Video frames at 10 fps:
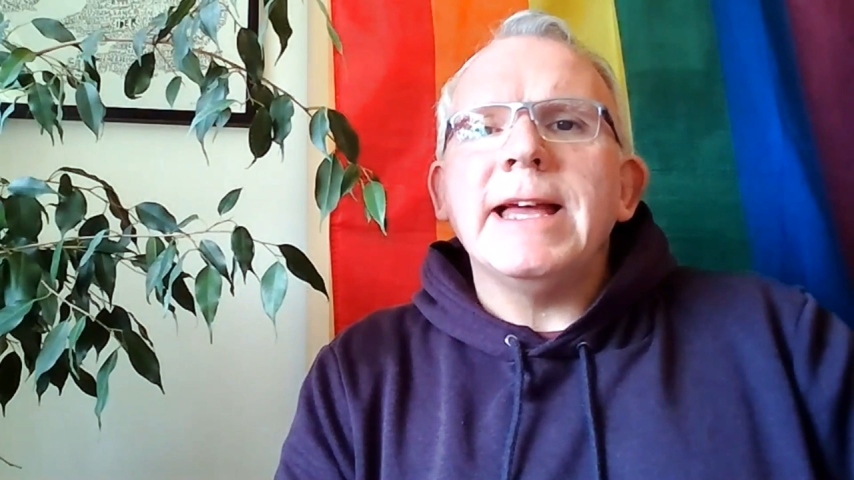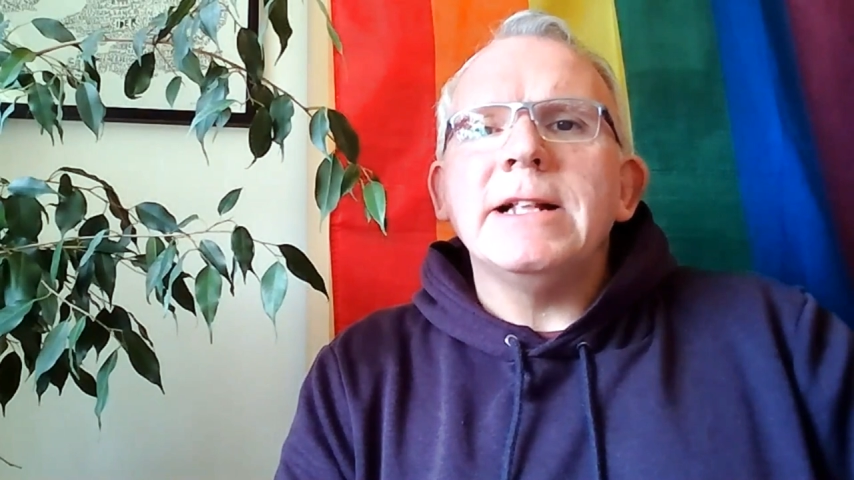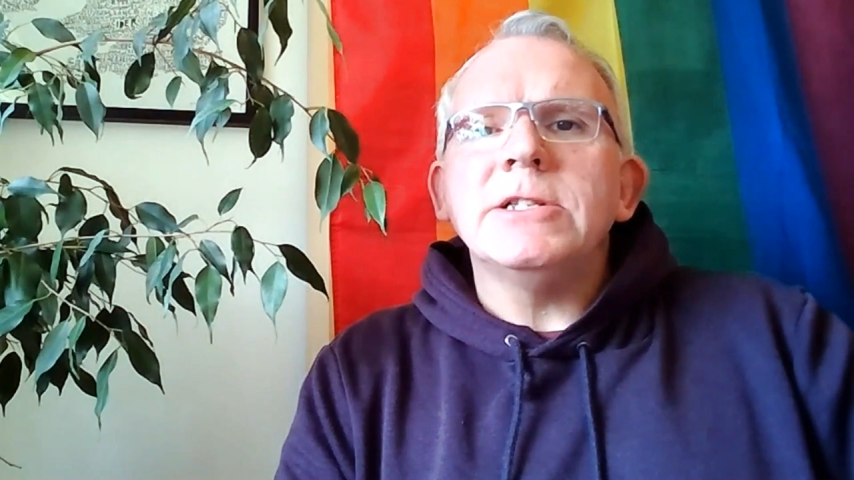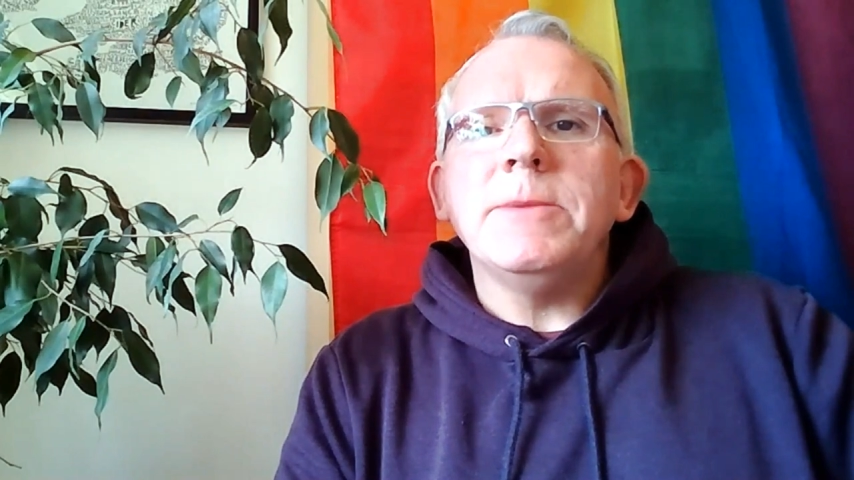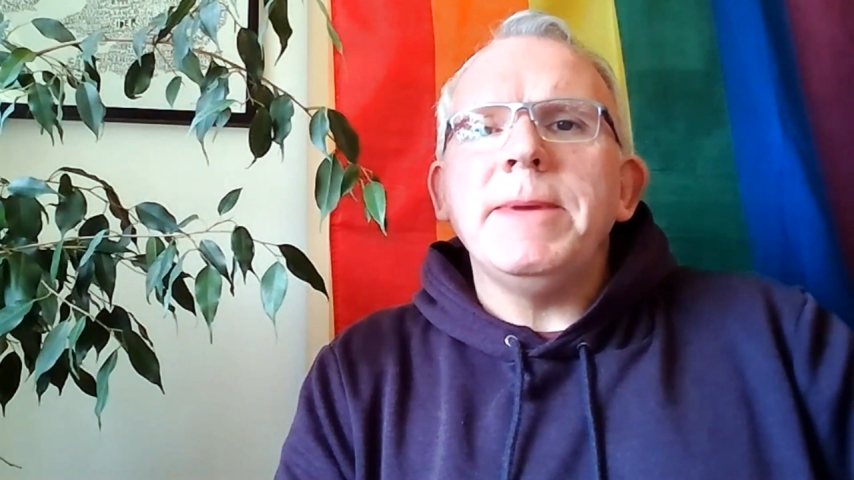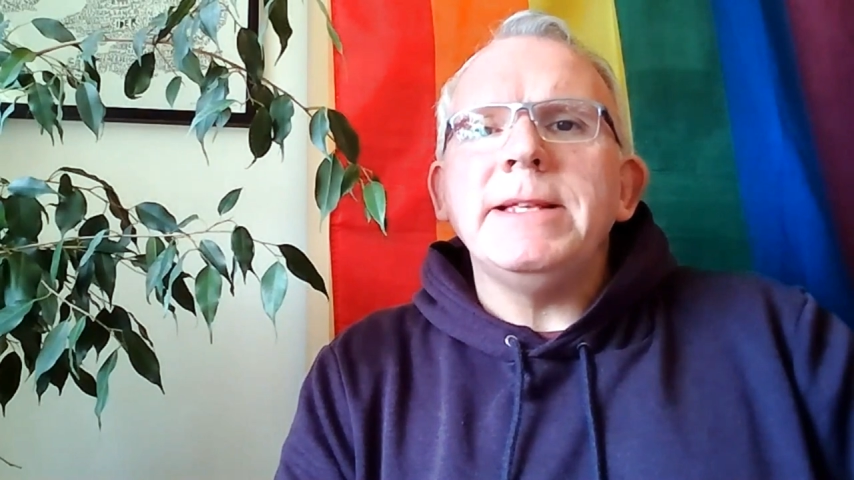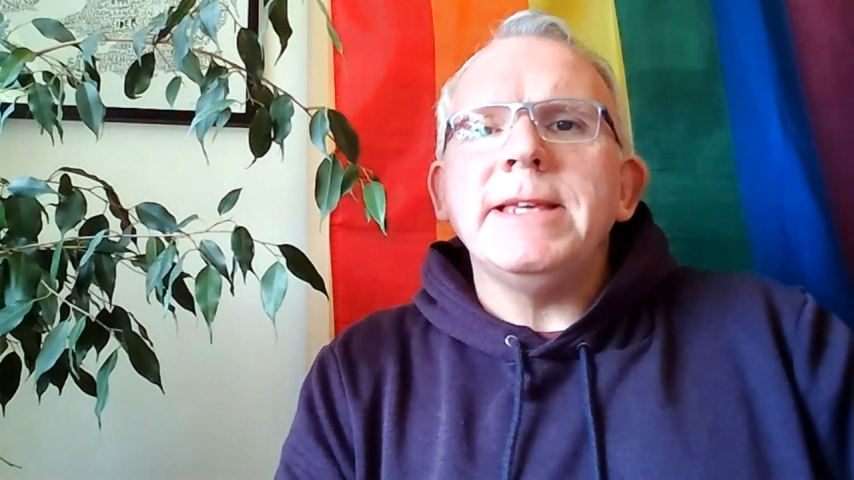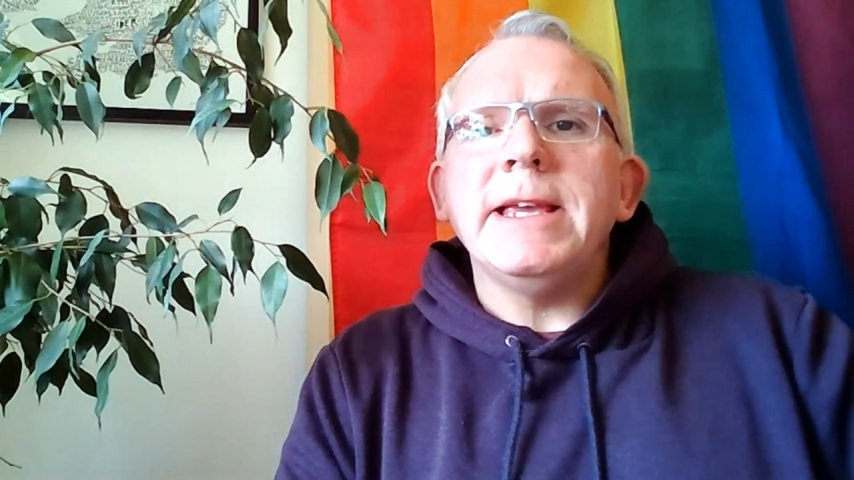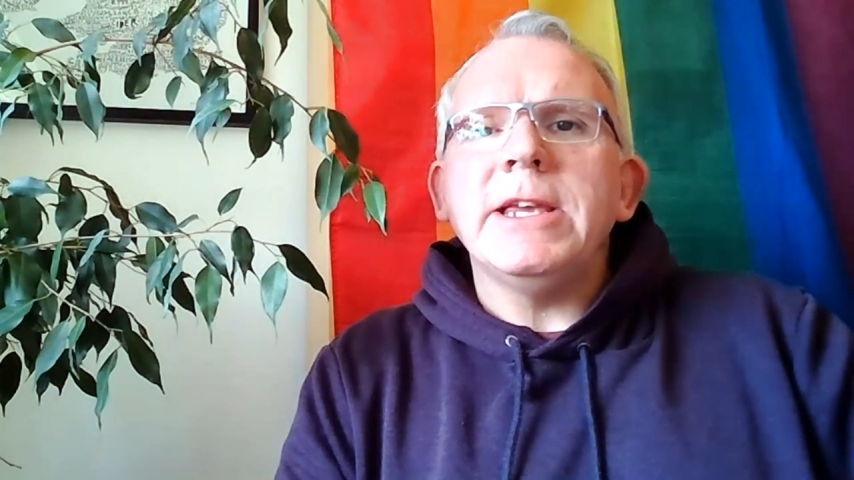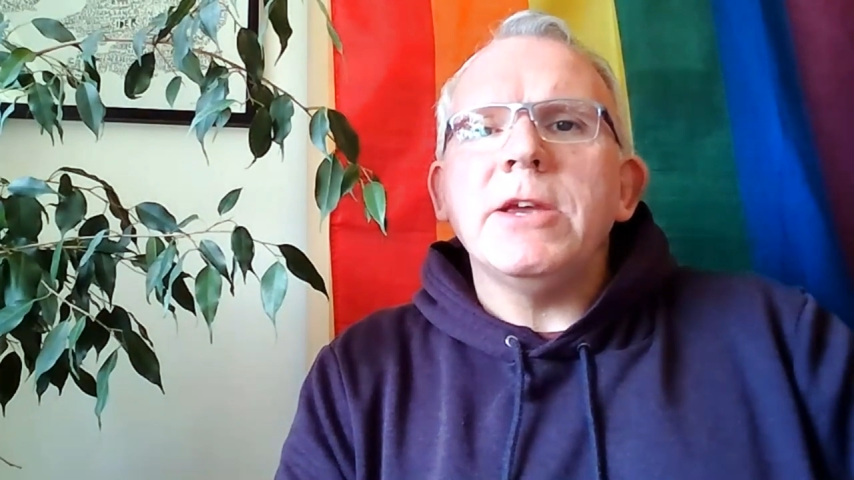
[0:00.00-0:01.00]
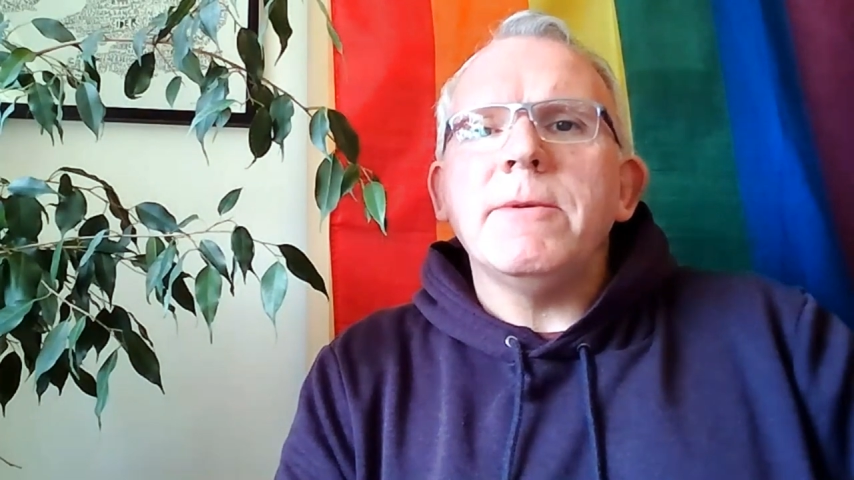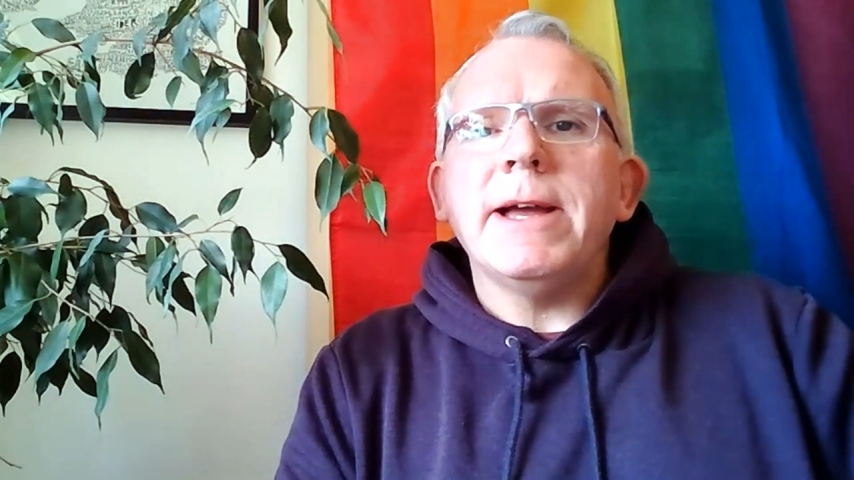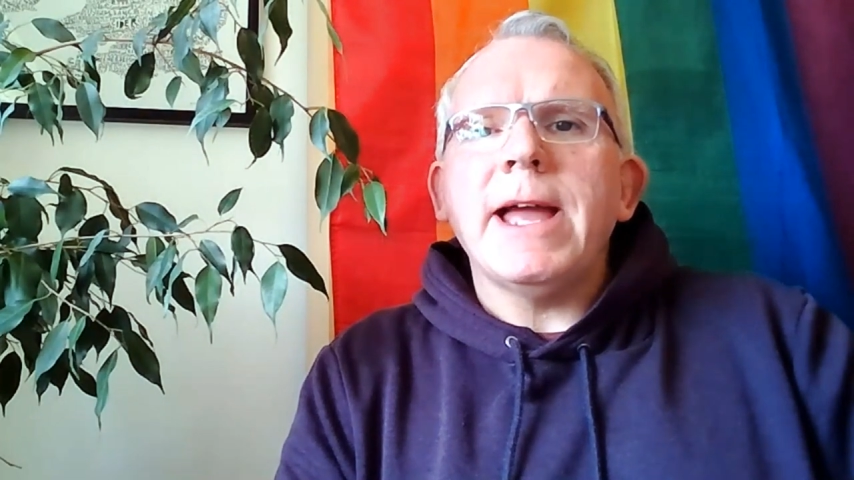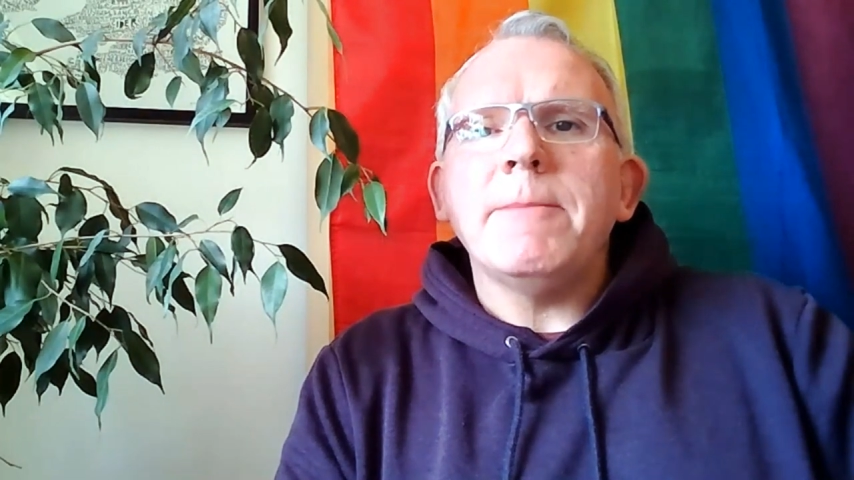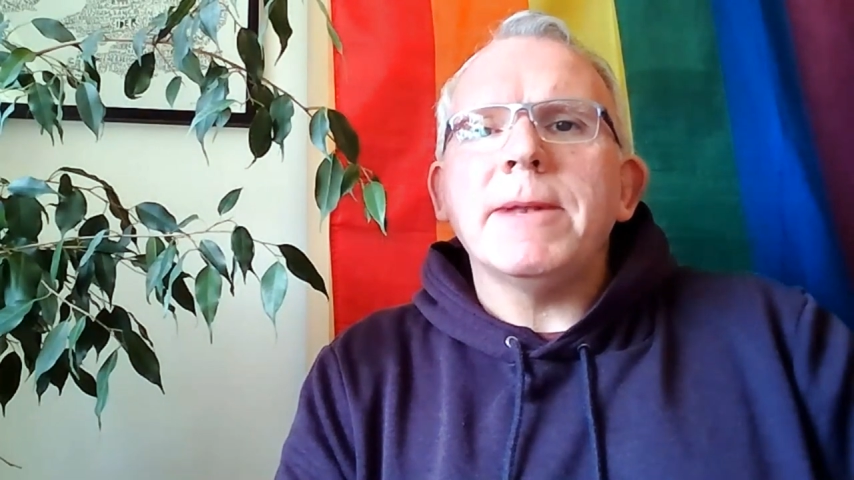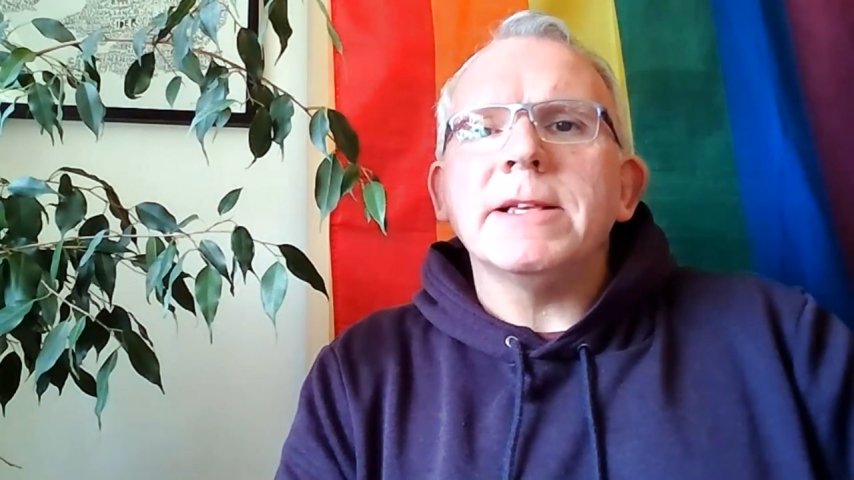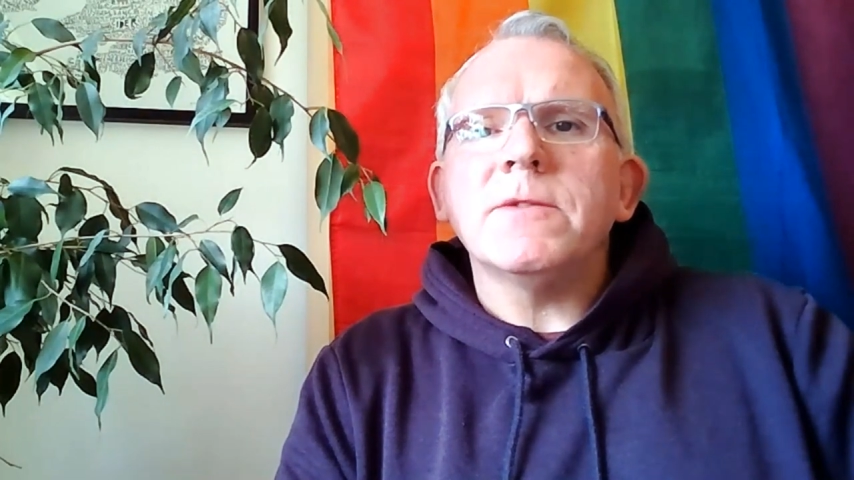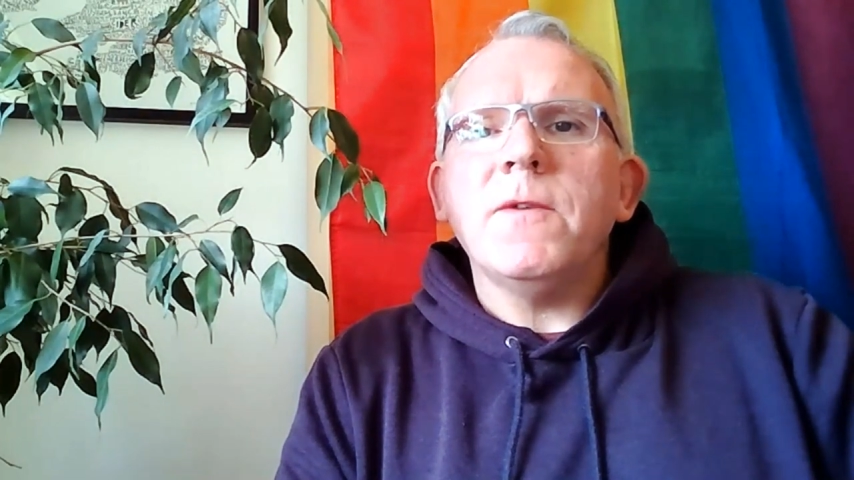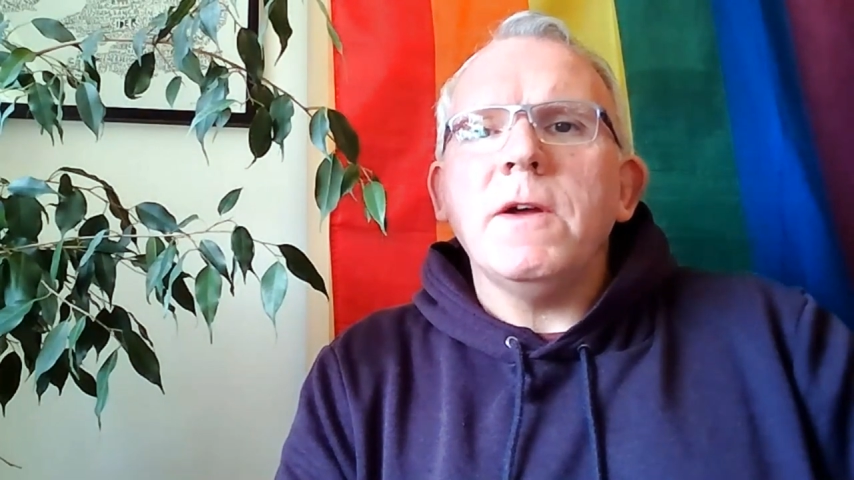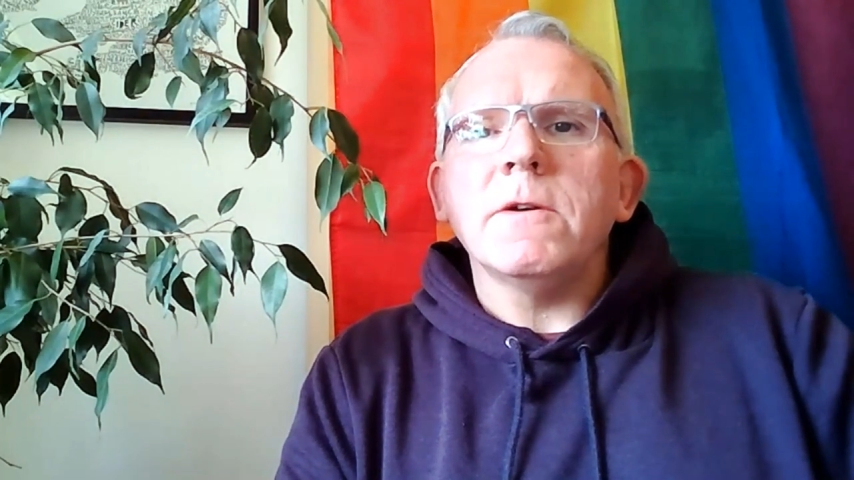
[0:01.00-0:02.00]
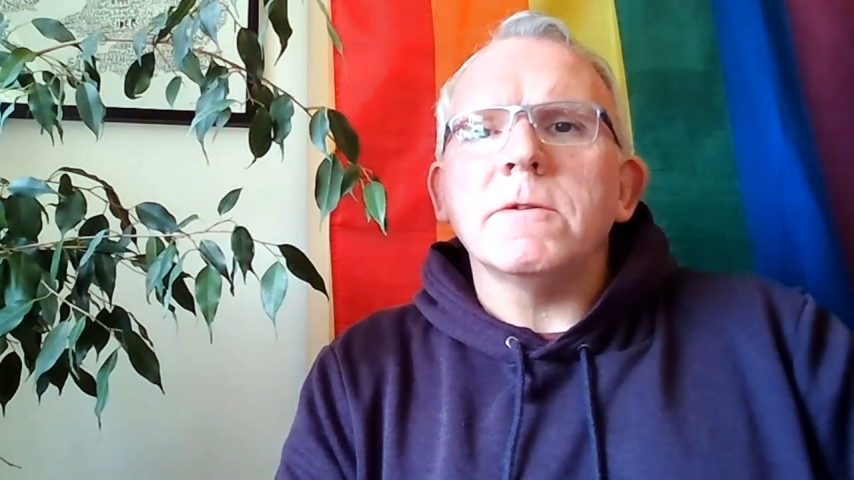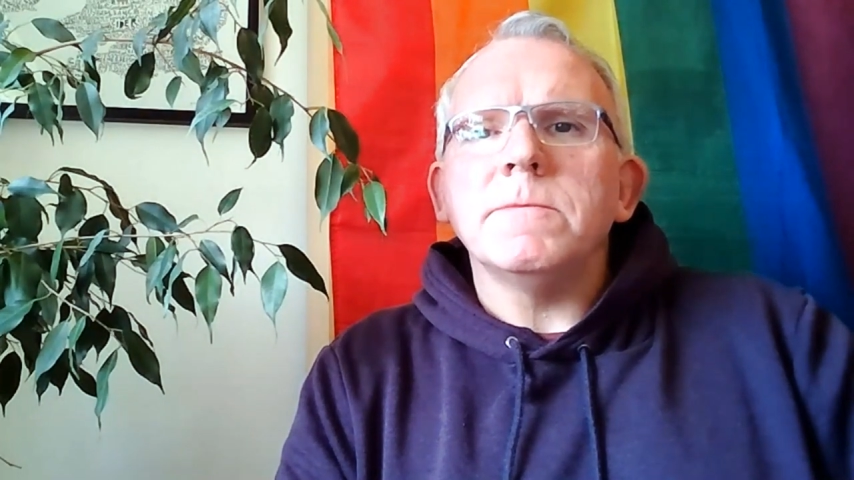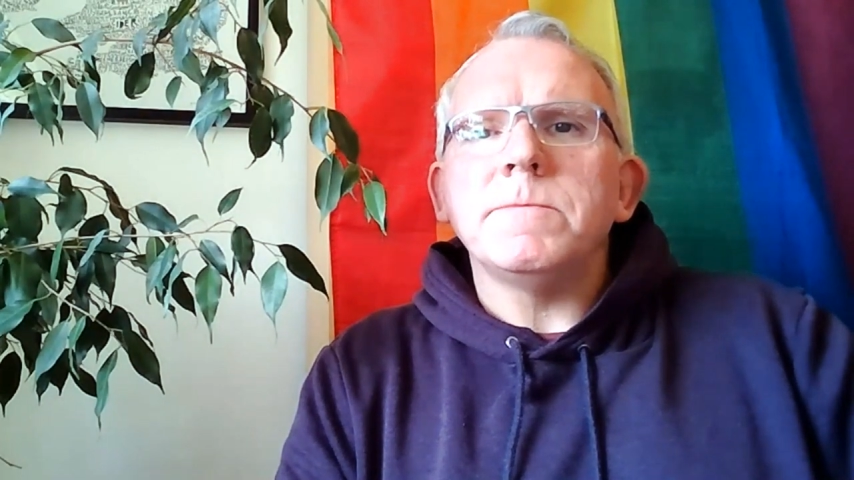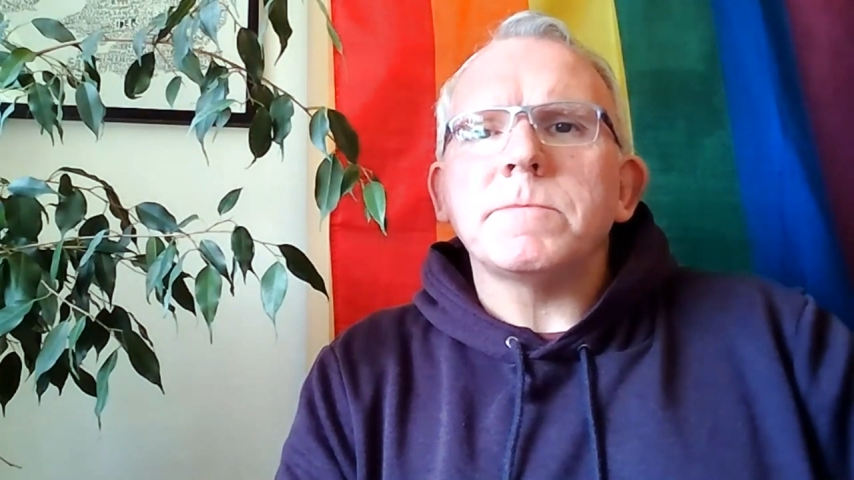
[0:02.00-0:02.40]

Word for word: LGBTQIA folk.